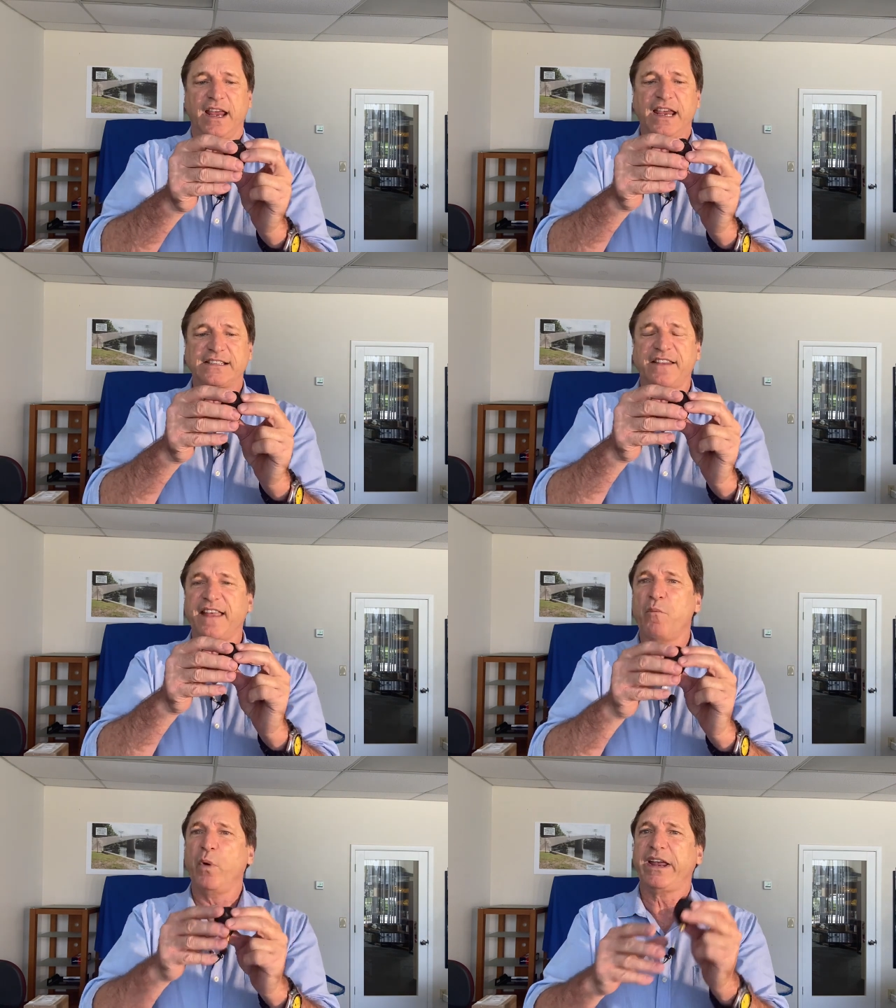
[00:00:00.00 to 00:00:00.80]
is that
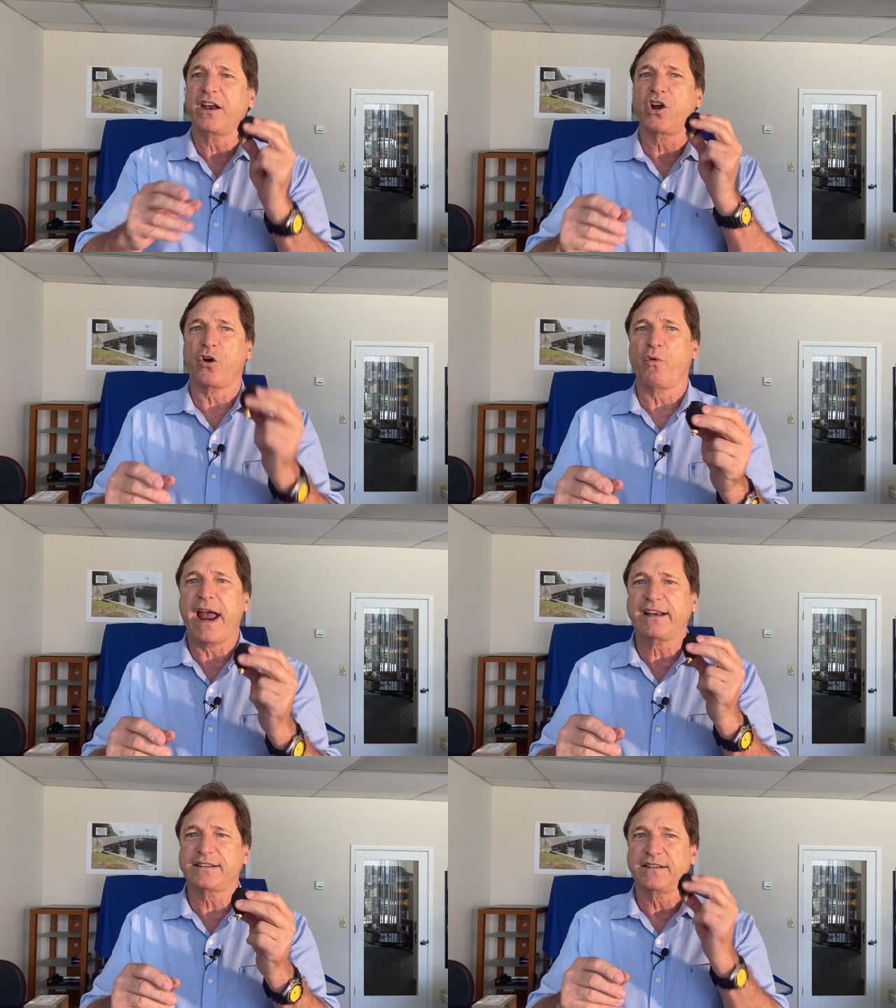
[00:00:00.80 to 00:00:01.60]
then we can
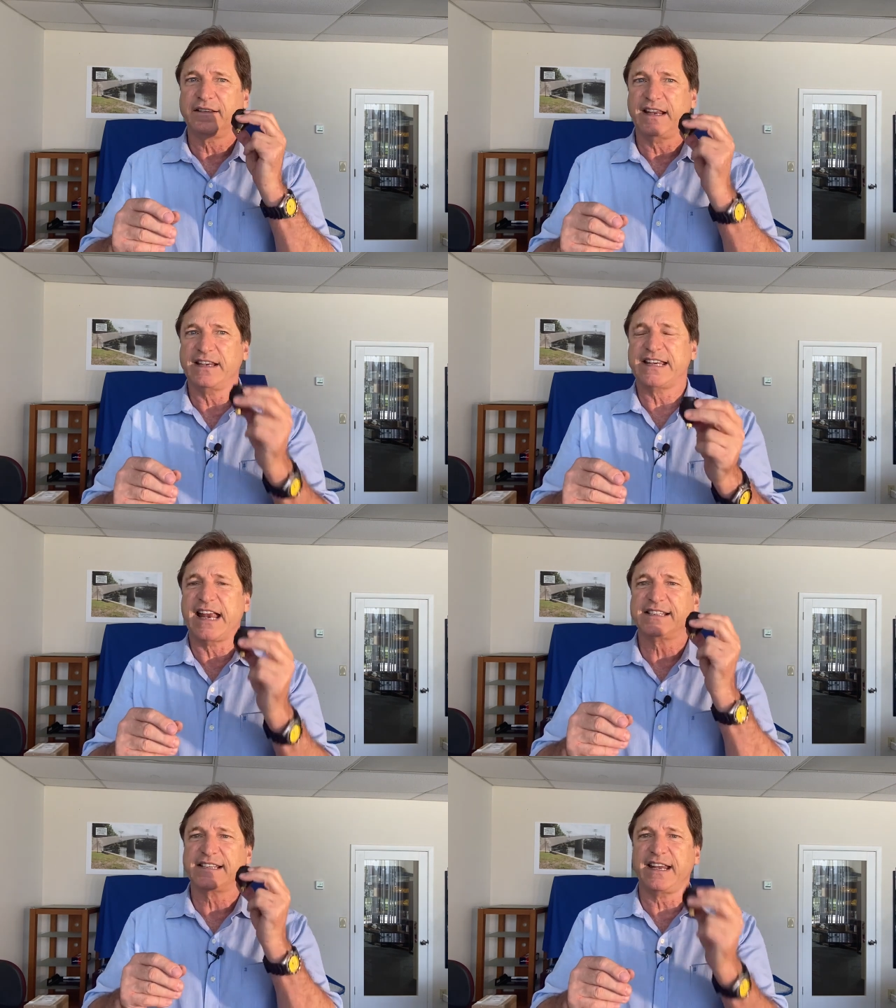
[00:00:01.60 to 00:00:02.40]
correct the
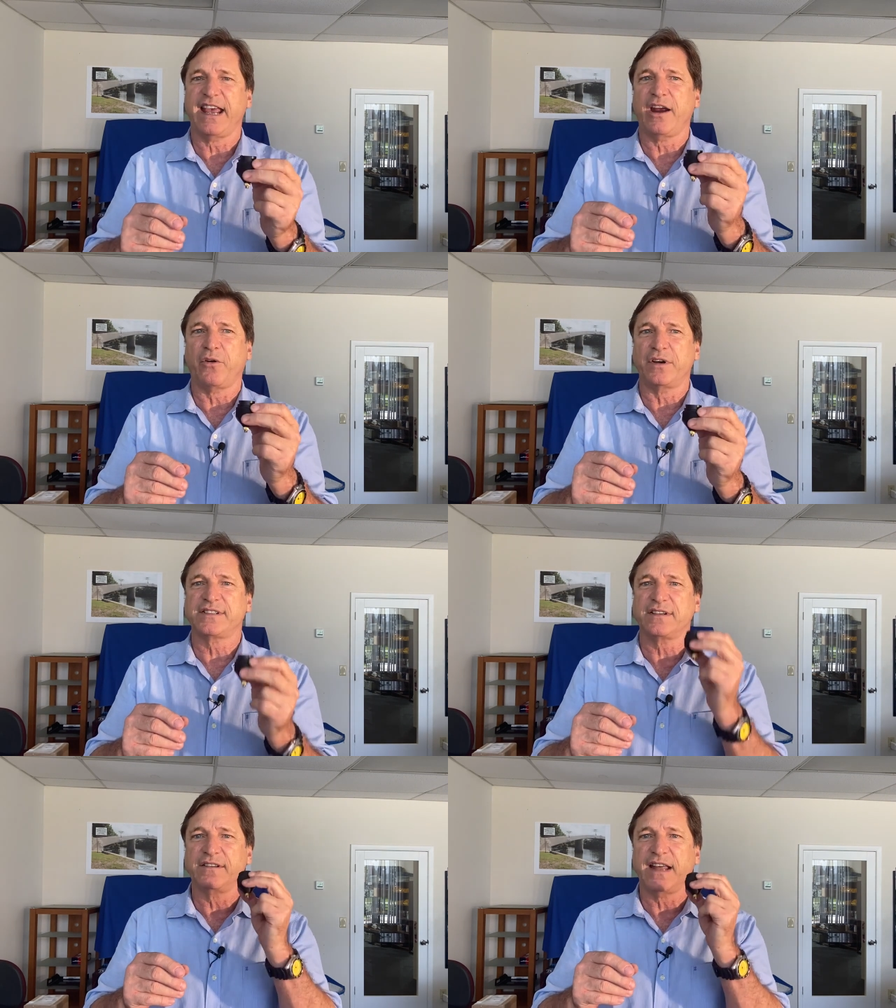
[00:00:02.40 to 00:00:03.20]
intensity
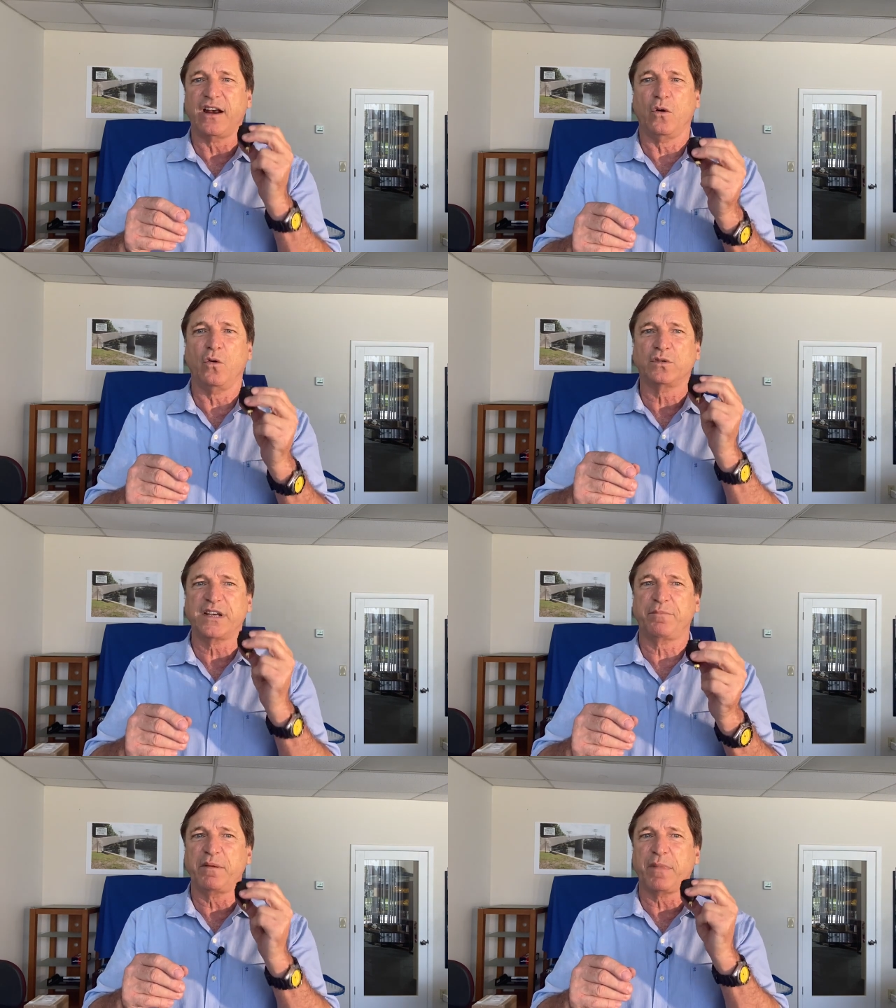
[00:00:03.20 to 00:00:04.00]
errors that all
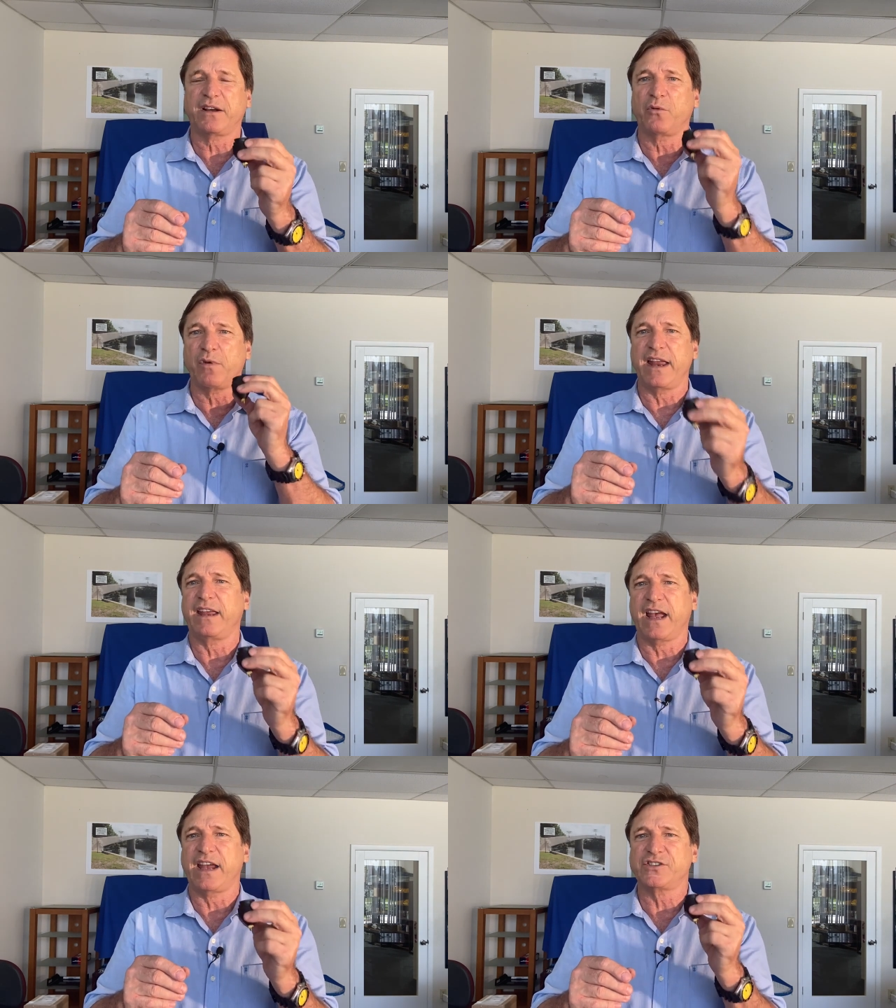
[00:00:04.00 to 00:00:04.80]
tipping bucket
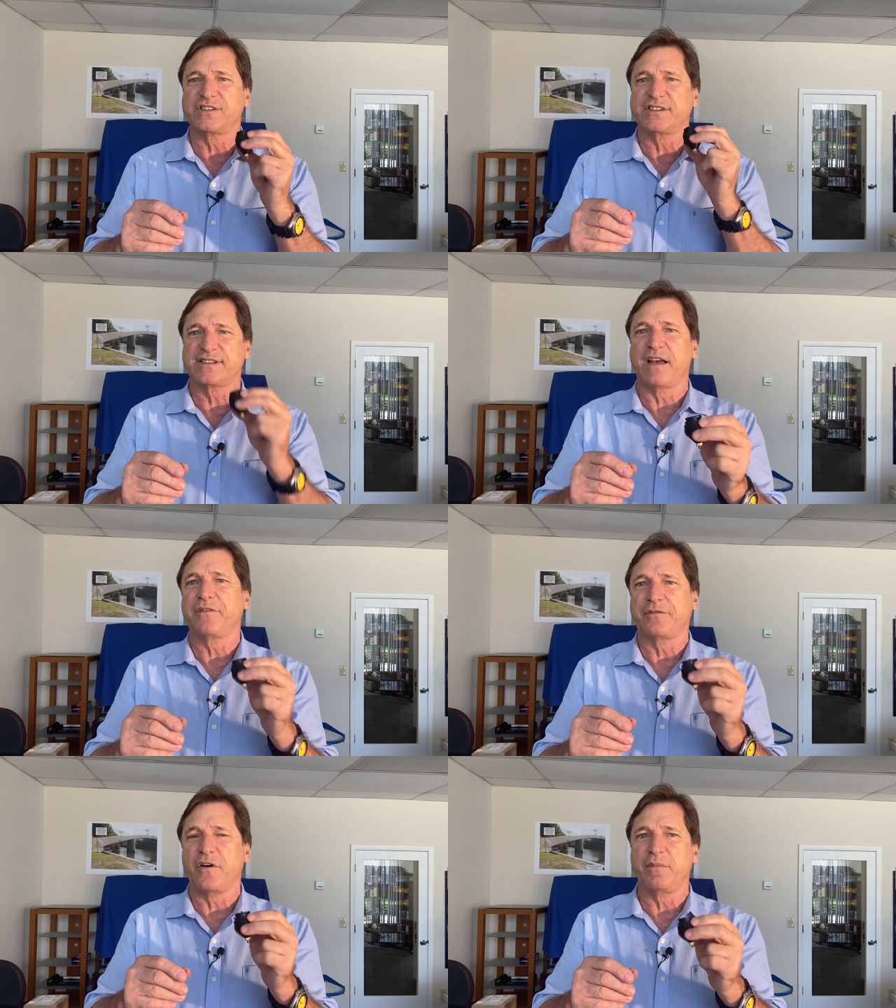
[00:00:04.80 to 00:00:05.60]
rain gauges
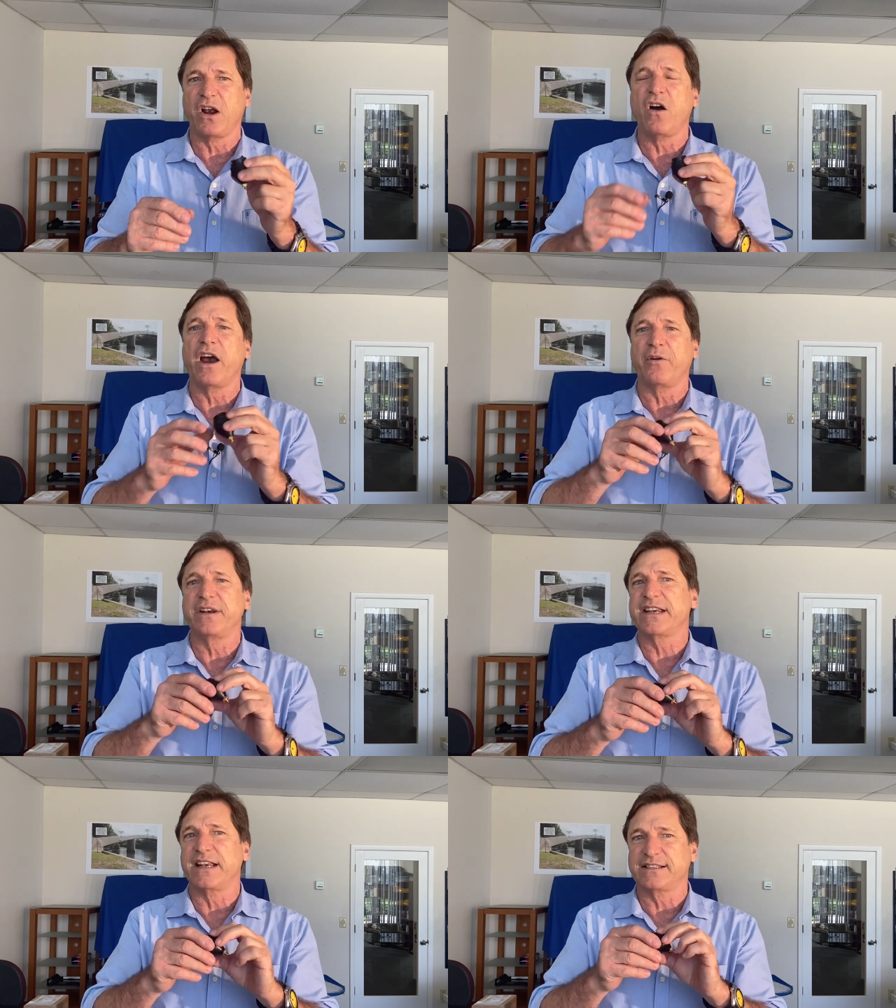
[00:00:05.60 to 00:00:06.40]
suffer from at higher
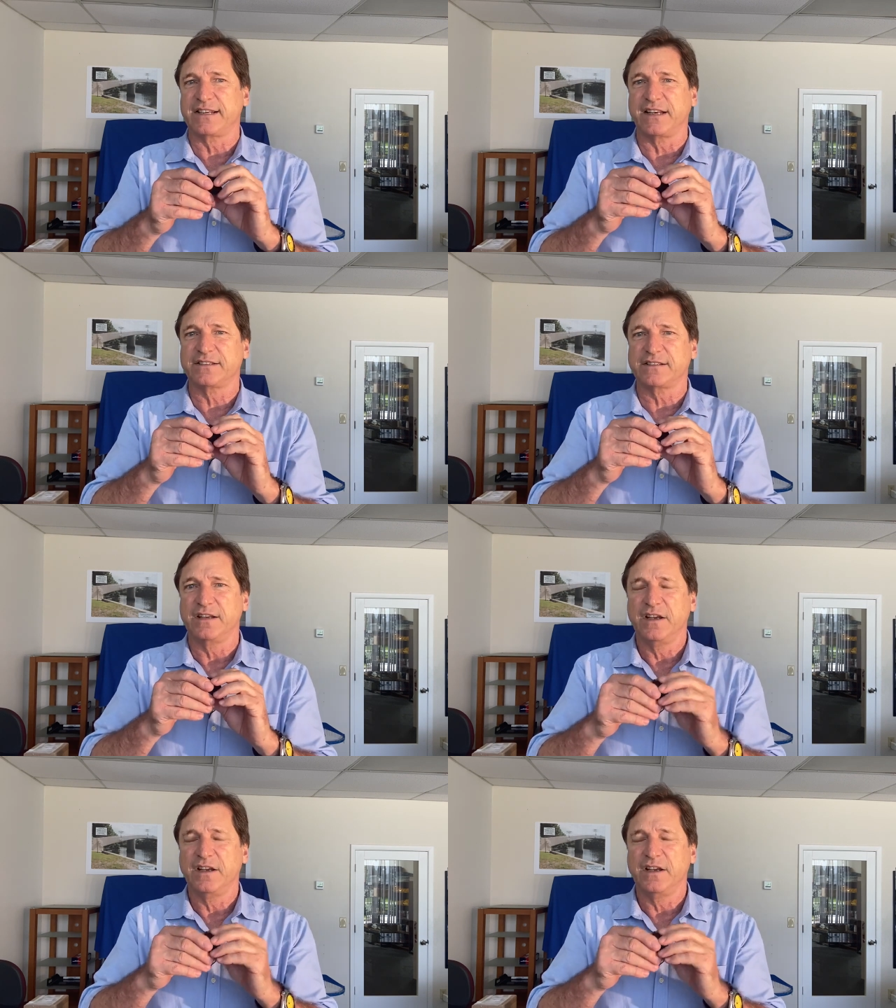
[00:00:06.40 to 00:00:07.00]
intensities.